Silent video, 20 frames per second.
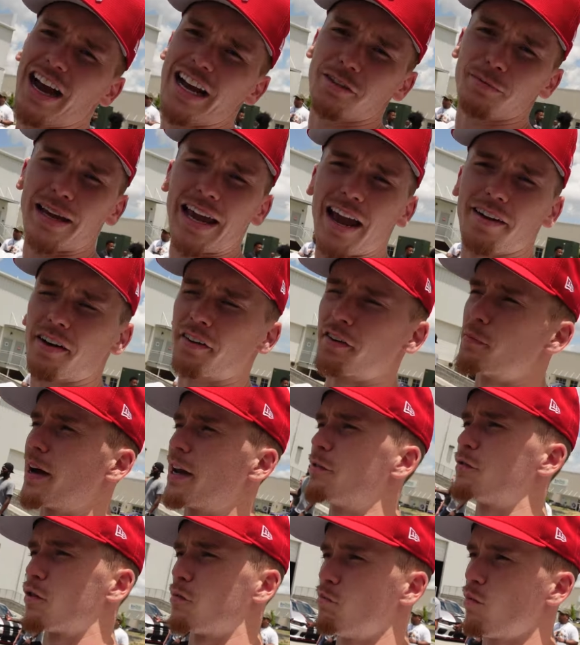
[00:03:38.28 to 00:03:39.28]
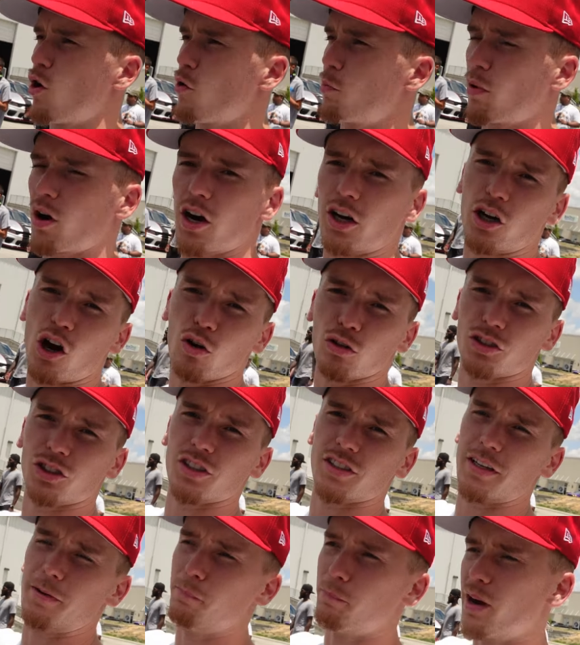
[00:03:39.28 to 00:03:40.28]
You guys, we have everybody from Mopar
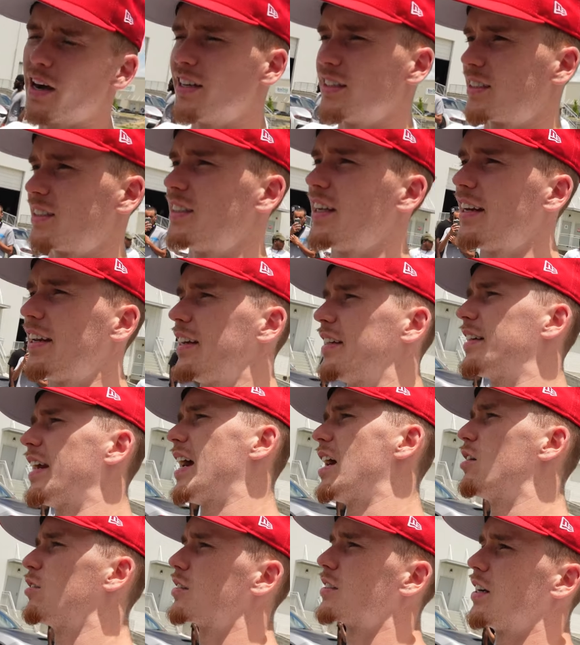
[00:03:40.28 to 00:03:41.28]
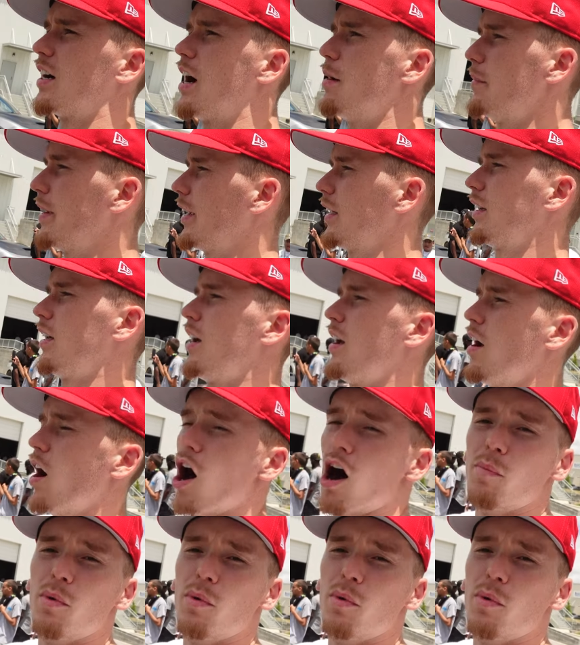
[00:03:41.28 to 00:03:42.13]
culture to Buzz City down to, I mean,